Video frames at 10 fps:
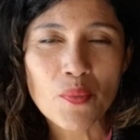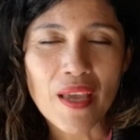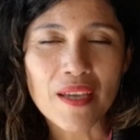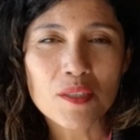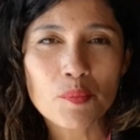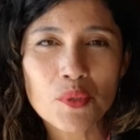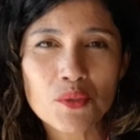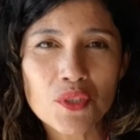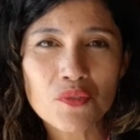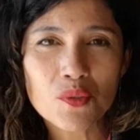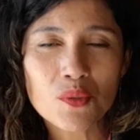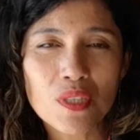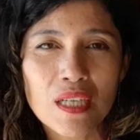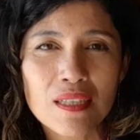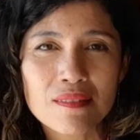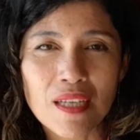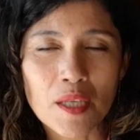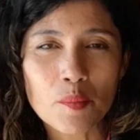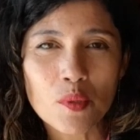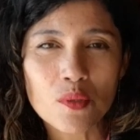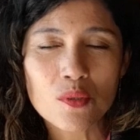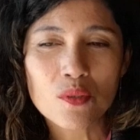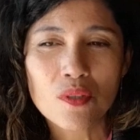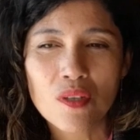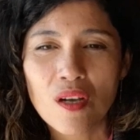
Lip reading: We had a beautiful table,